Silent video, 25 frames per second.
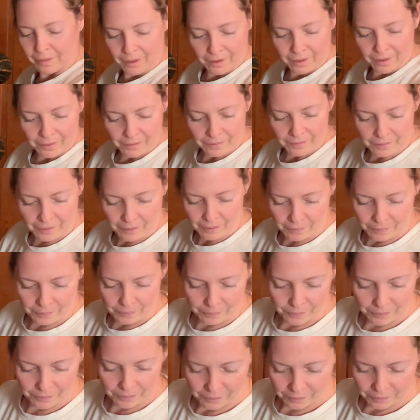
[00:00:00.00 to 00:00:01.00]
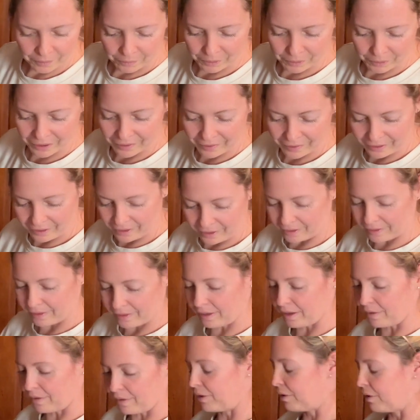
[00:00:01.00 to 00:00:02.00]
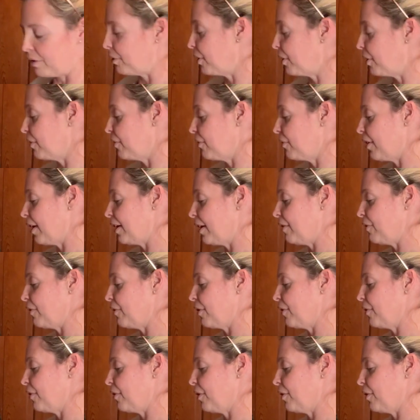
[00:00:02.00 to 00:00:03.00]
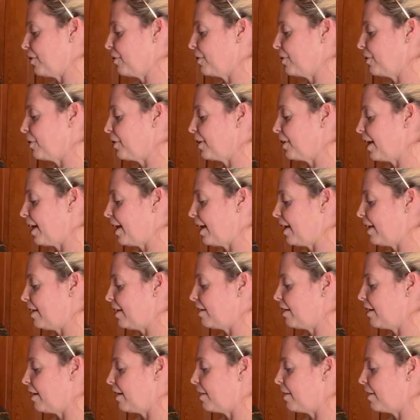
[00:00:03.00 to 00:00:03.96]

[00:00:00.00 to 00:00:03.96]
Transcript: so we didn't think anything of it. We couldn't find them for the funeral. And